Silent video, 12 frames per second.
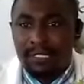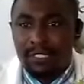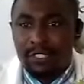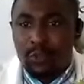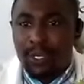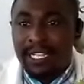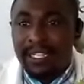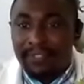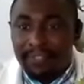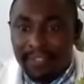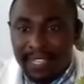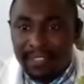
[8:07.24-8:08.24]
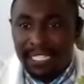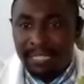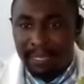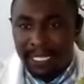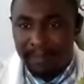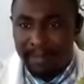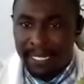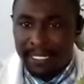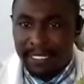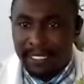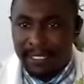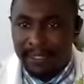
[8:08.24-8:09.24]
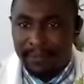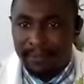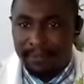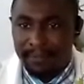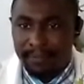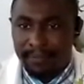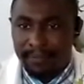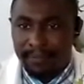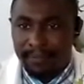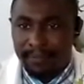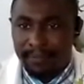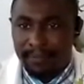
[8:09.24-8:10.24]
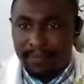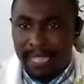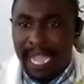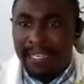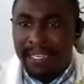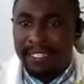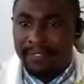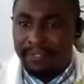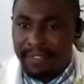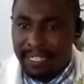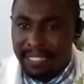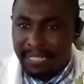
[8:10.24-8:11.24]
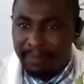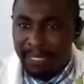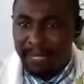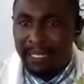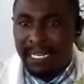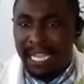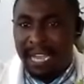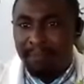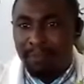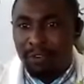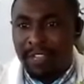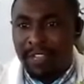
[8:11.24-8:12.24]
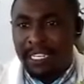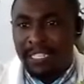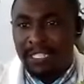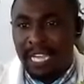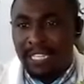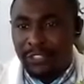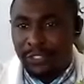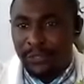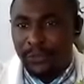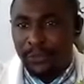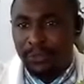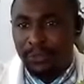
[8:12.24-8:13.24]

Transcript: to identify this specimen. Identify the specimen I'm providing unto you.